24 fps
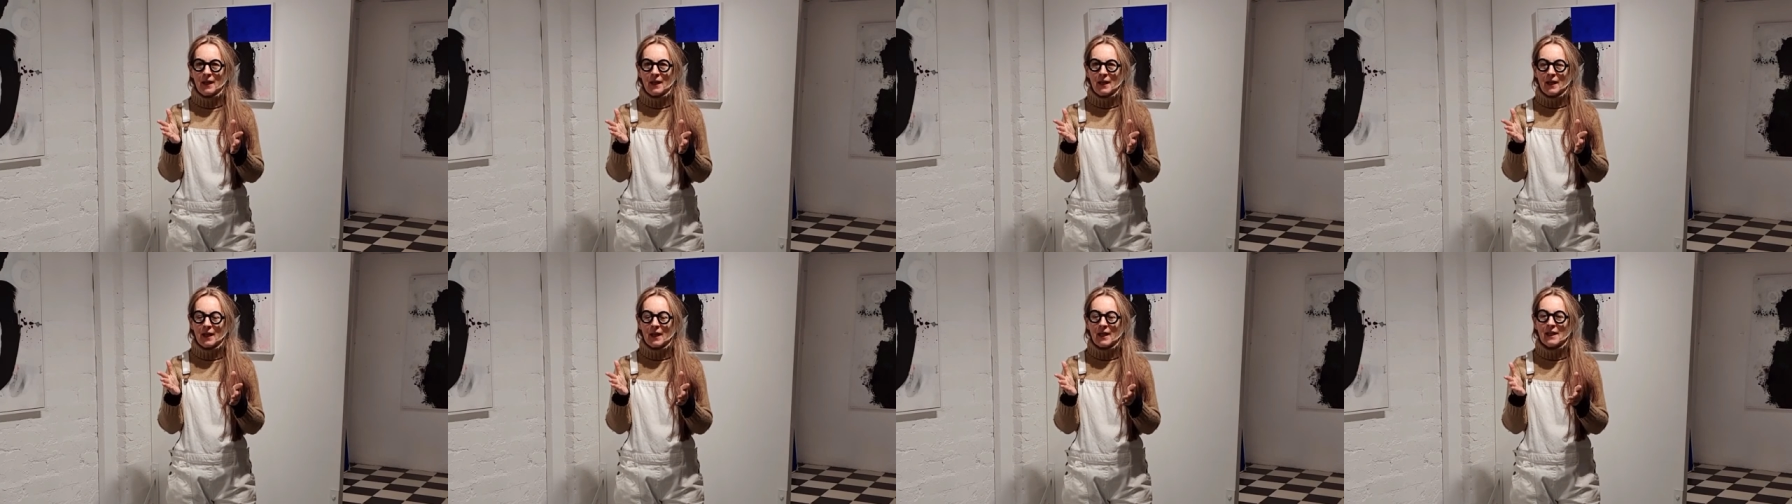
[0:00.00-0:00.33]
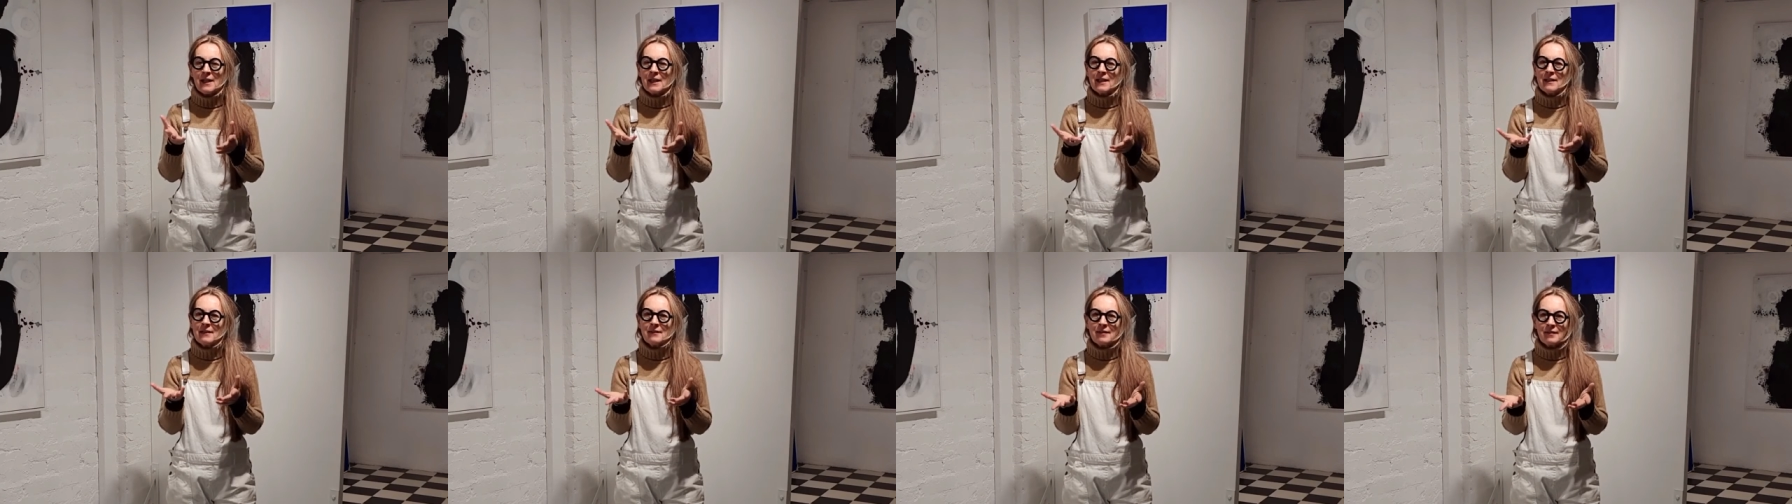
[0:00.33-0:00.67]
And
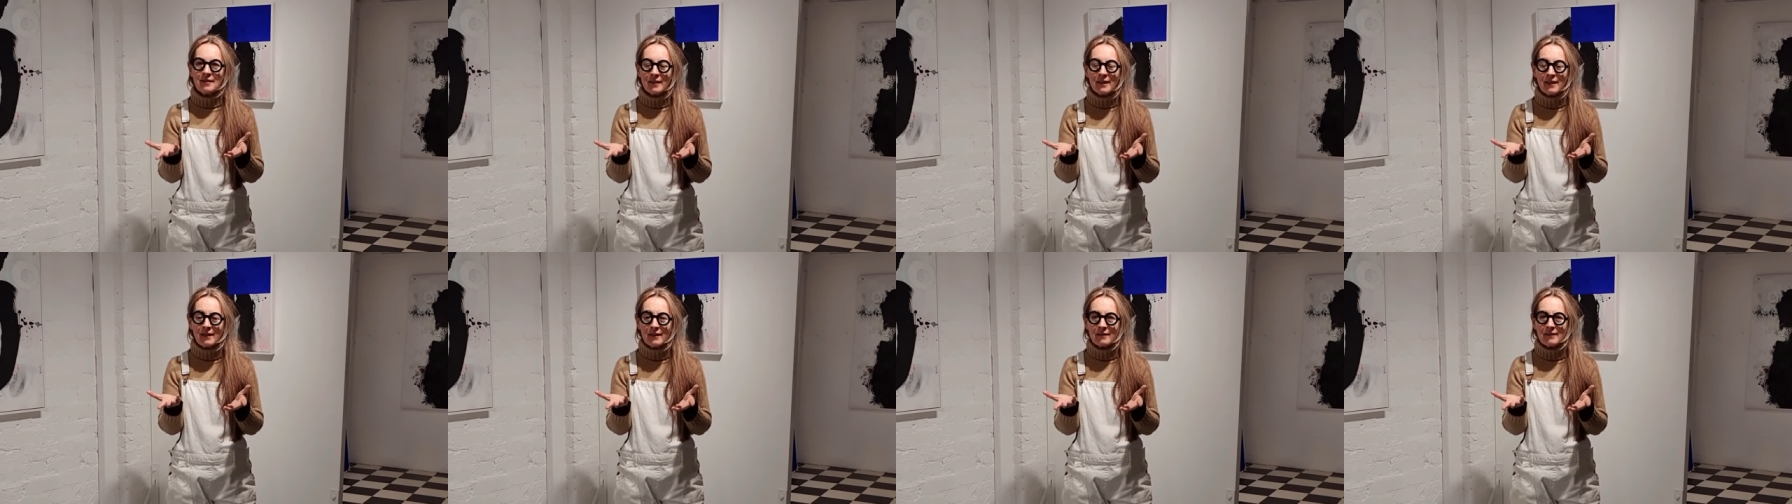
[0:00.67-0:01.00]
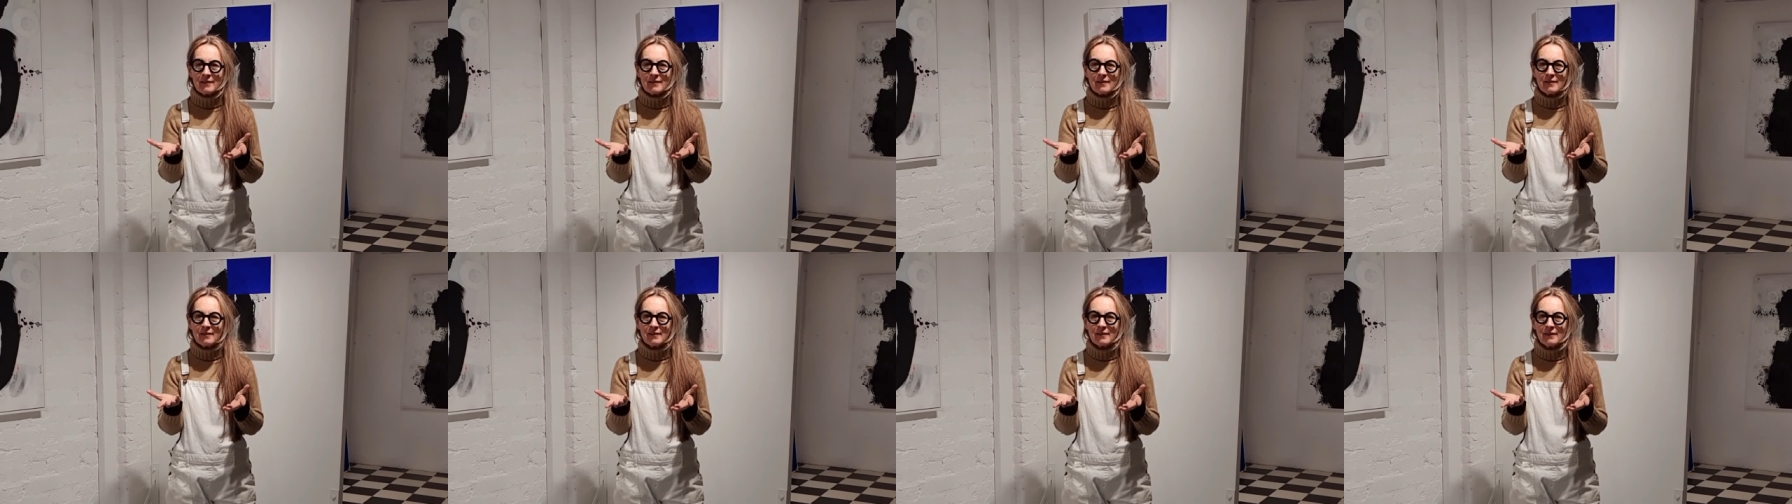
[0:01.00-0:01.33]
that's
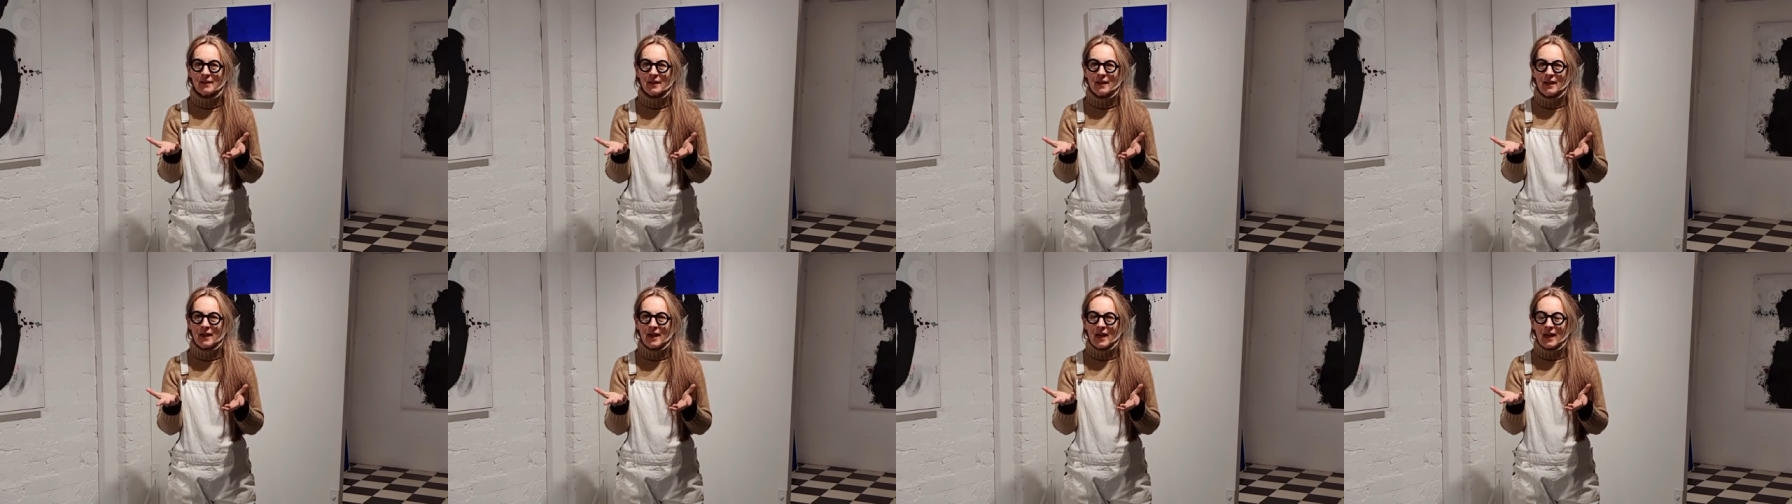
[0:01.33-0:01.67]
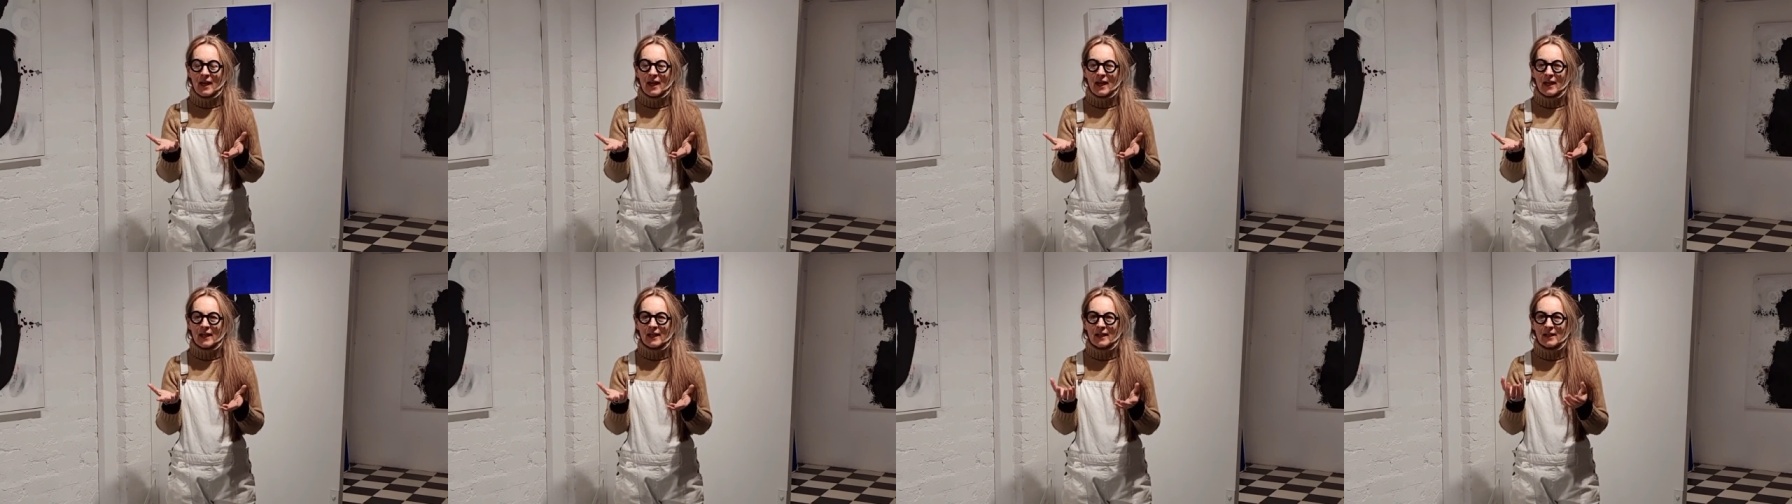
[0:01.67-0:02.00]
it.
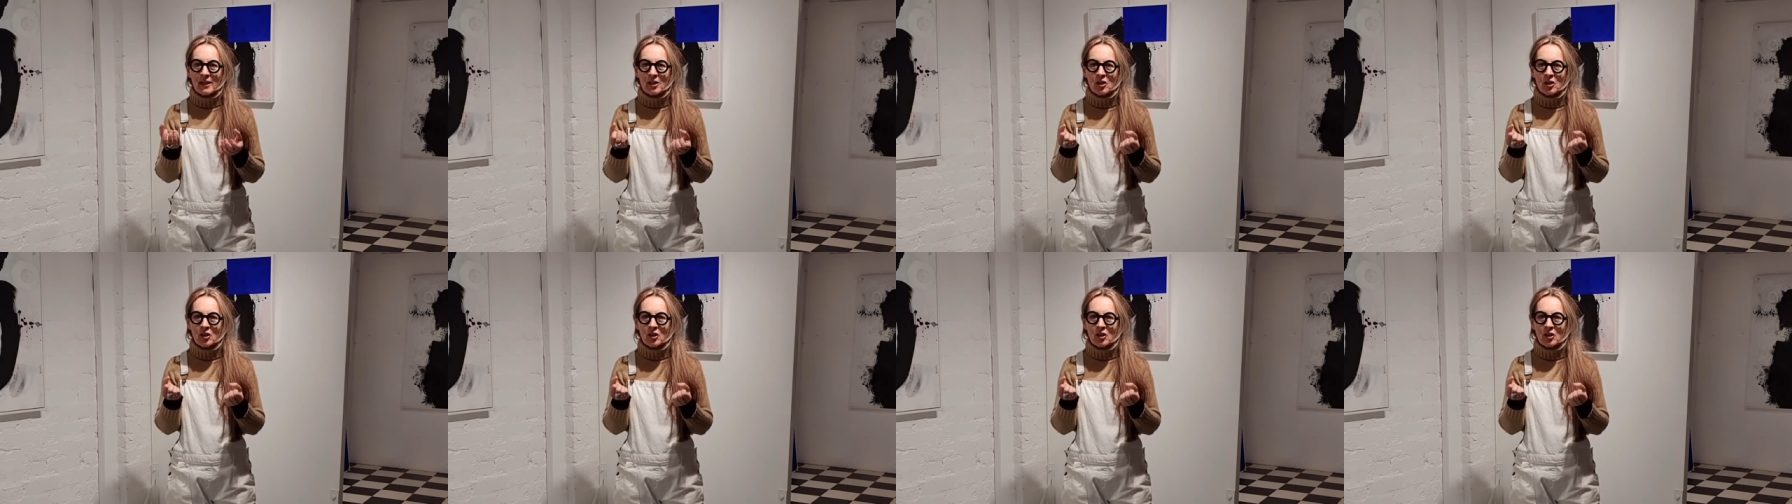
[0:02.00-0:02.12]
And I